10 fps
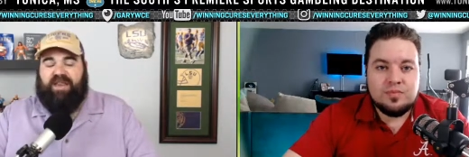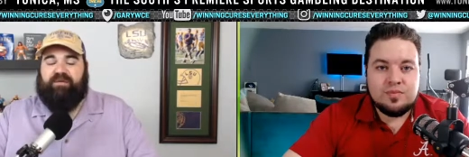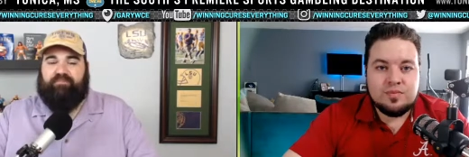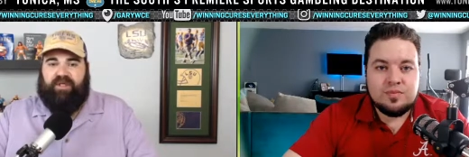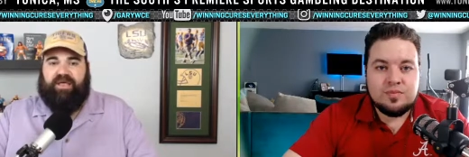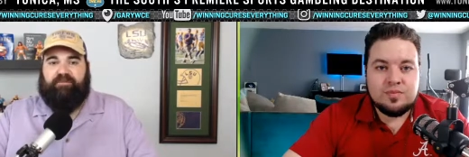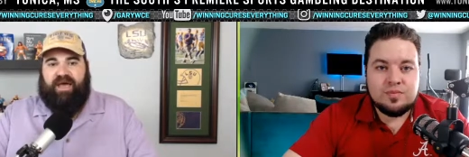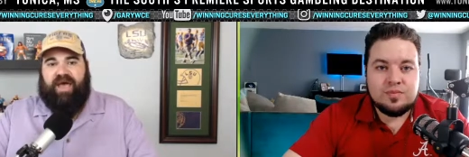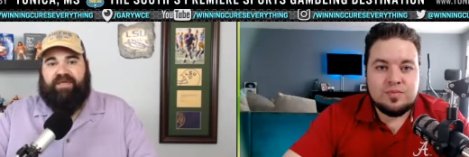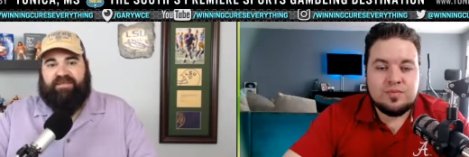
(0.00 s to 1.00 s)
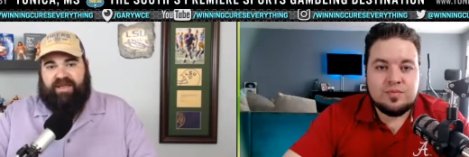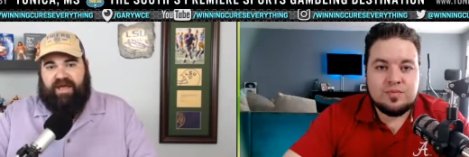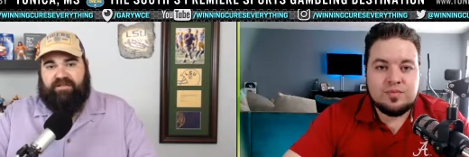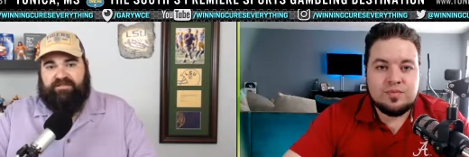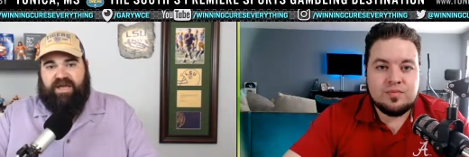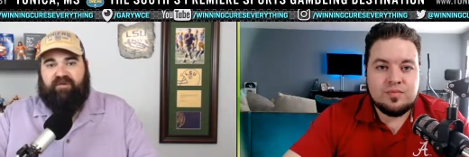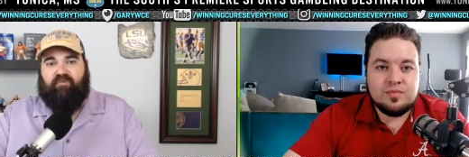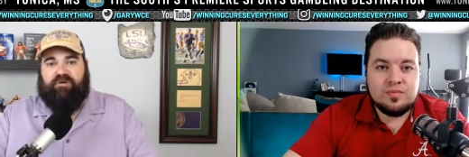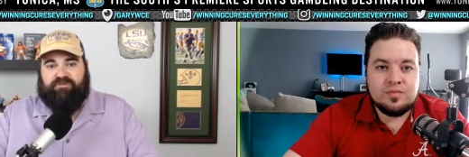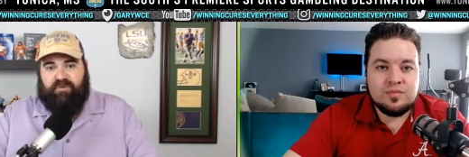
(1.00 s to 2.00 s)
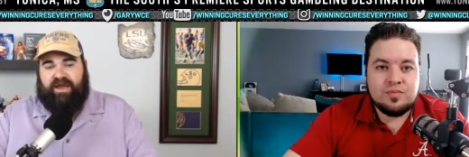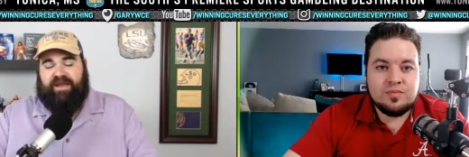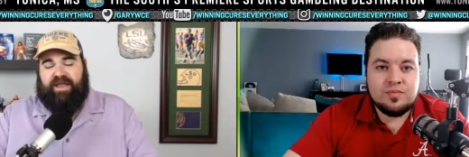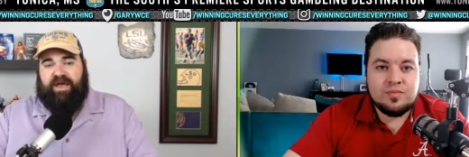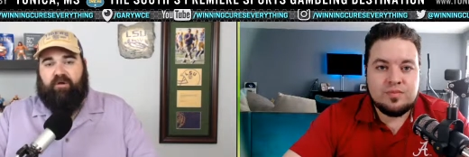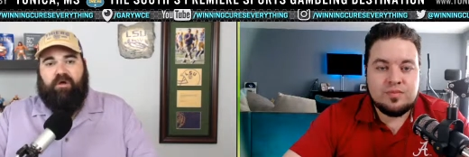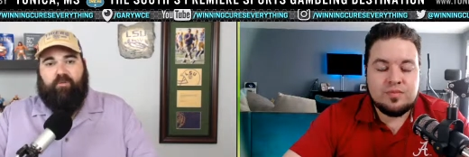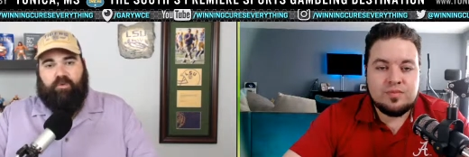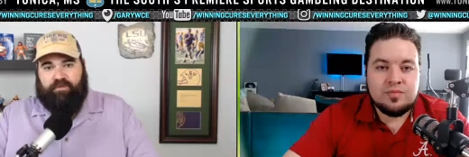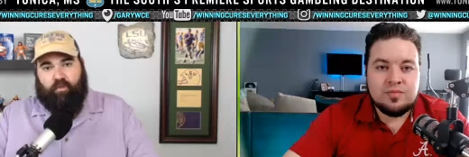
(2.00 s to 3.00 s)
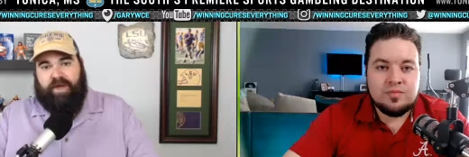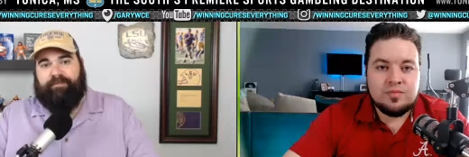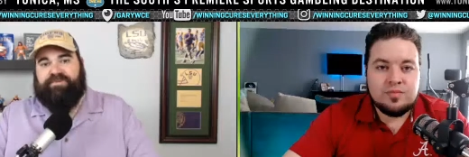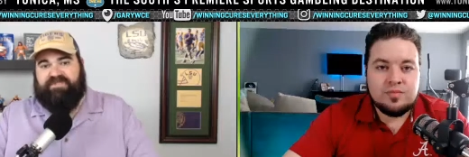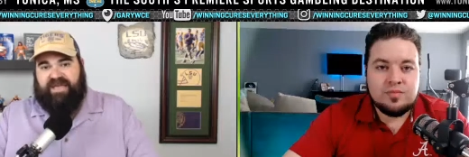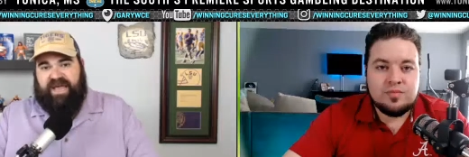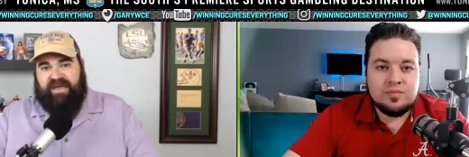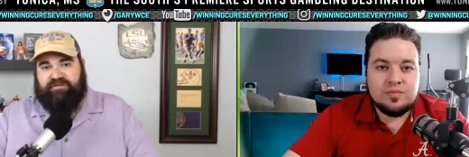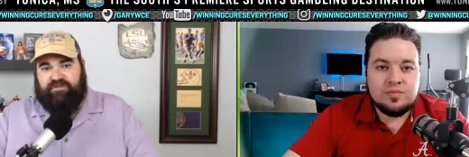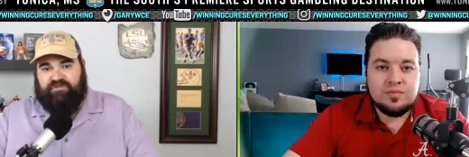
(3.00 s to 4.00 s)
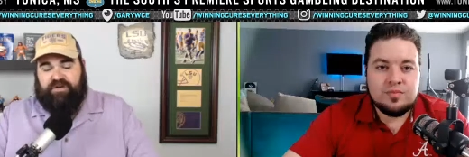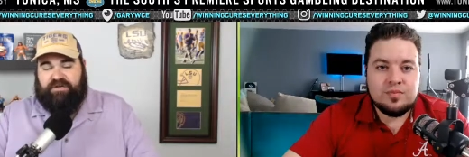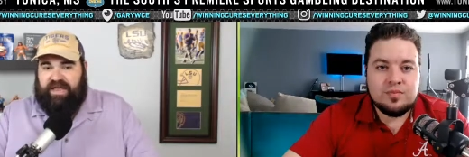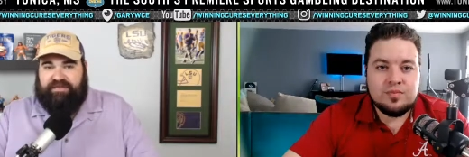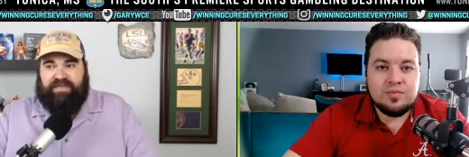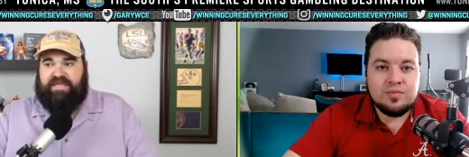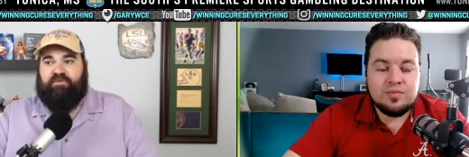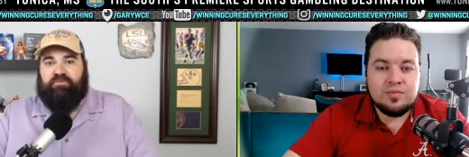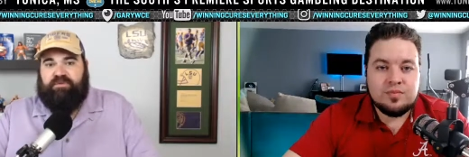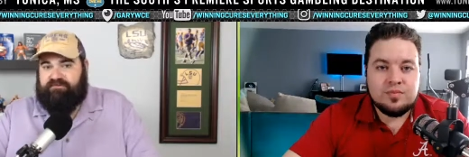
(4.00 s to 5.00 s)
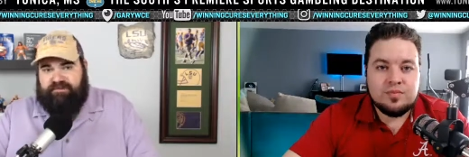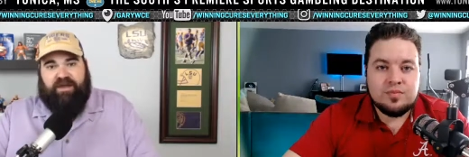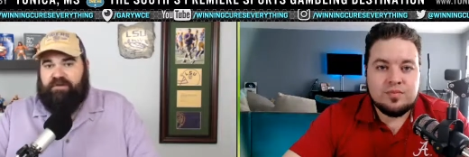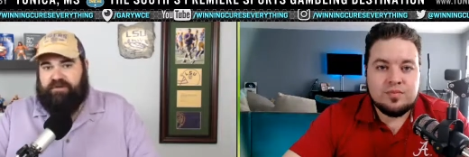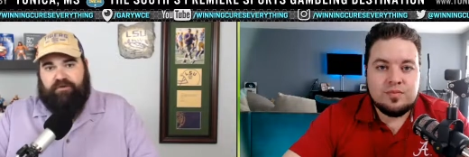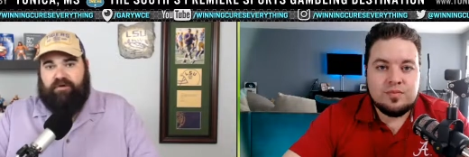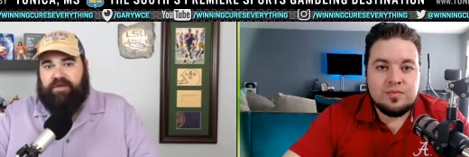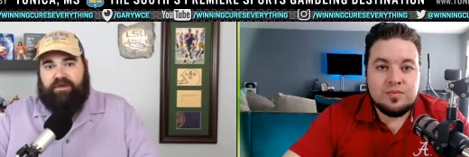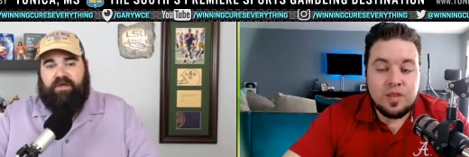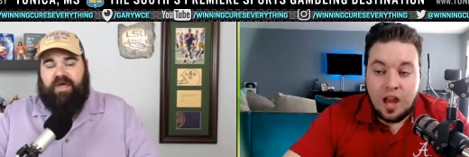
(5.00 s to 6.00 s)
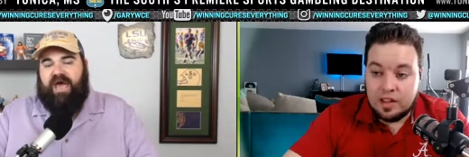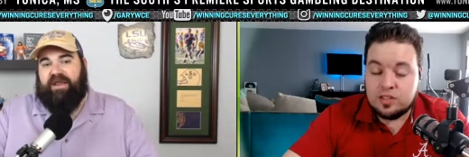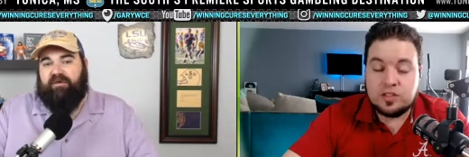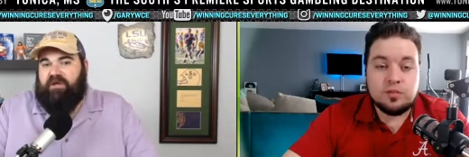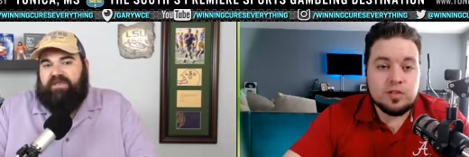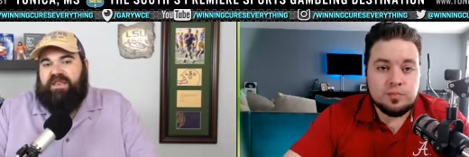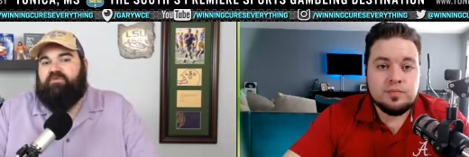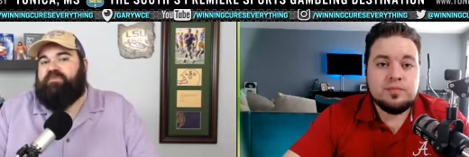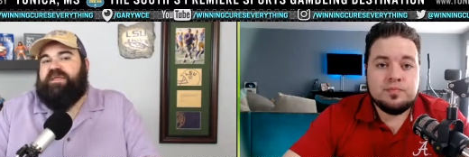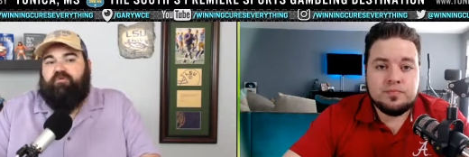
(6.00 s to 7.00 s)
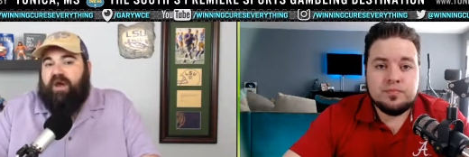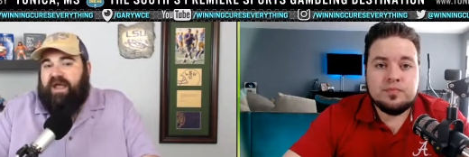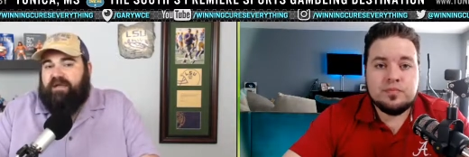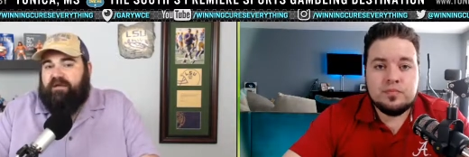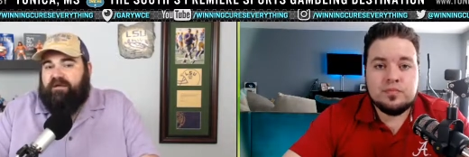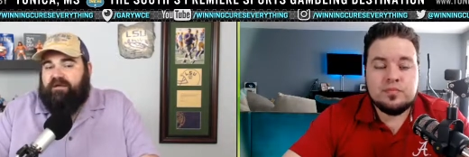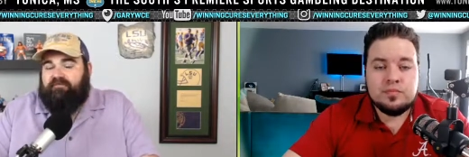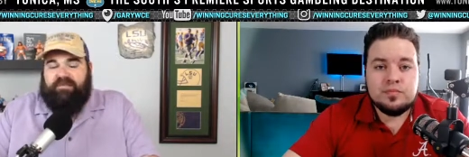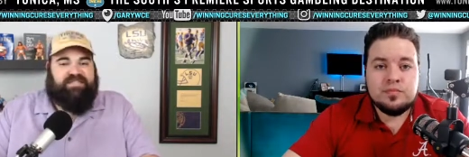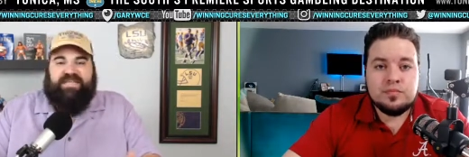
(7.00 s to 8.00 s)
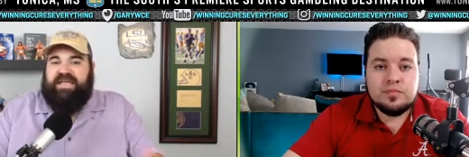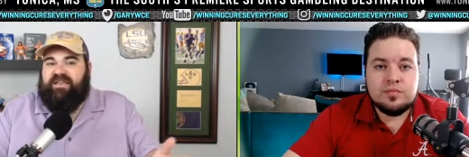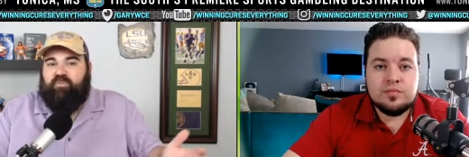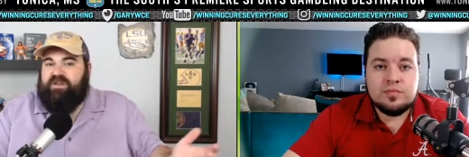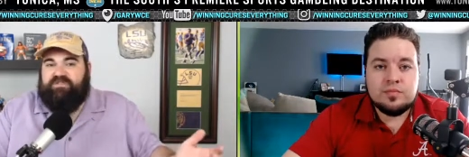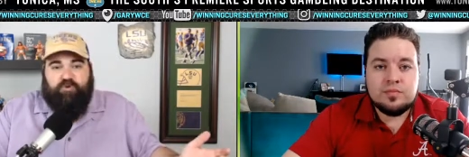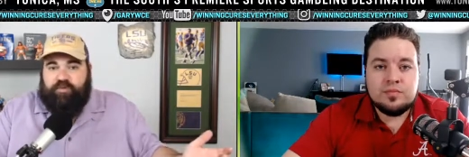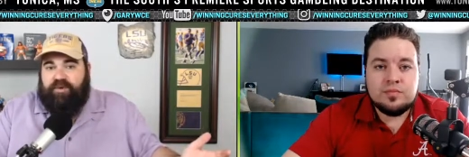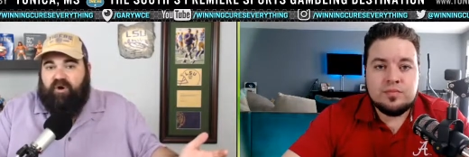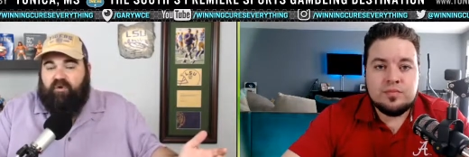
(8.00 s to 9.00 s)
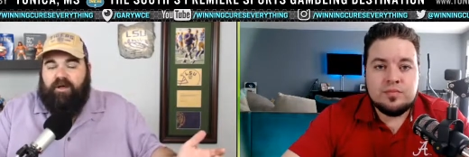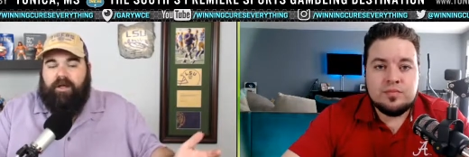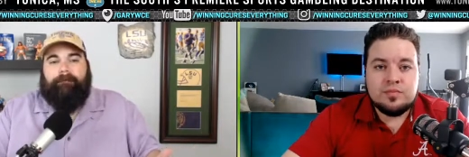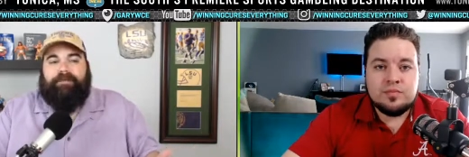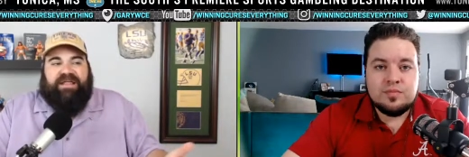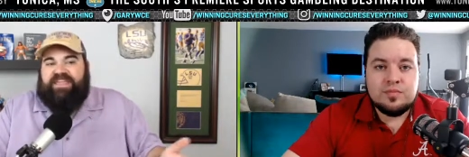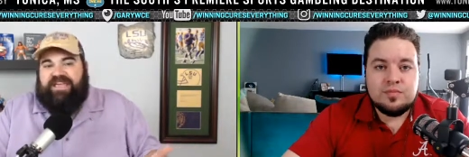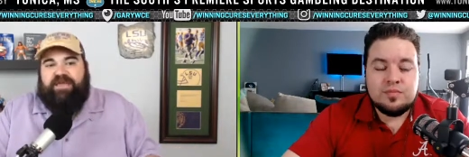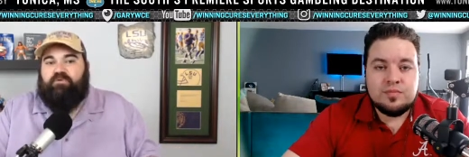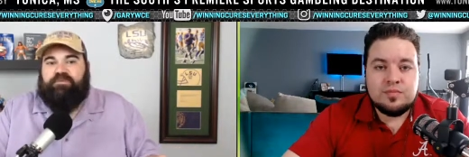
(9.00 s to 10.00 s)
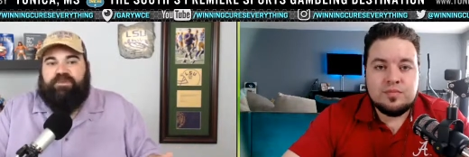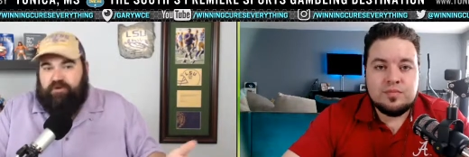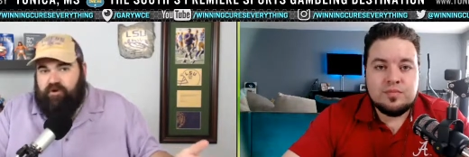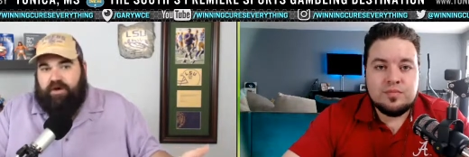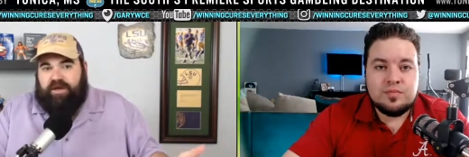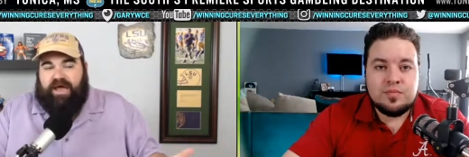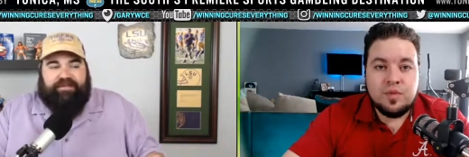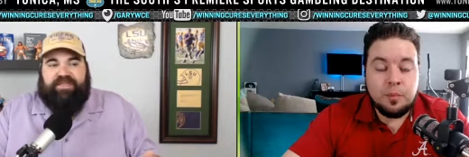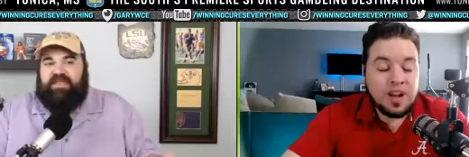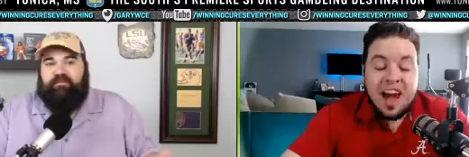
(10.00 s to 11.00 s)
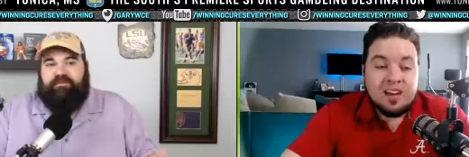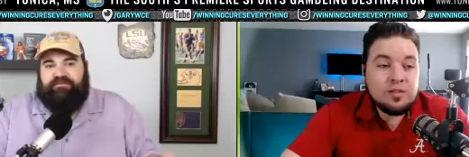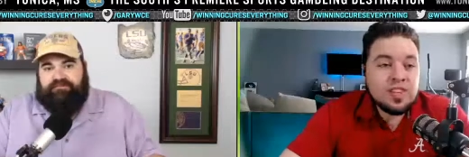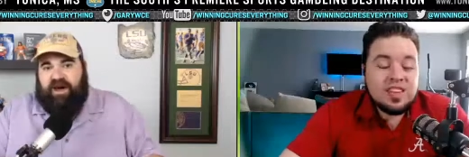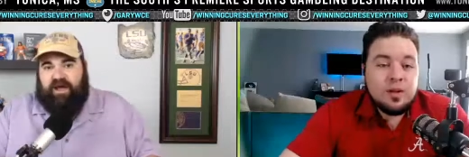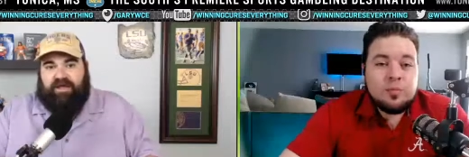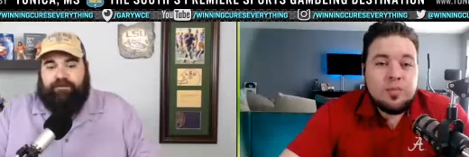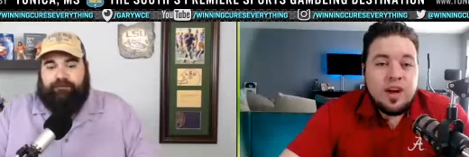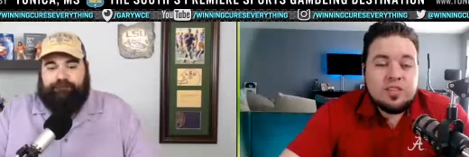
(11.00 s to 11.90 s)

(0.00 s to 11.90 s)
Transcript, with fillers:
Speaker 1: at playing behind the Dallas Cowboys right now with the weapons they have constructed, I think he would be very good.
Speaker 2: I
Speaker 1: think I don't so know too. that he would be great. Not saying he'd win a Super Bowl, but I think he would be good. I
Speaker 2: think. But I, I don't think fine. they. I don't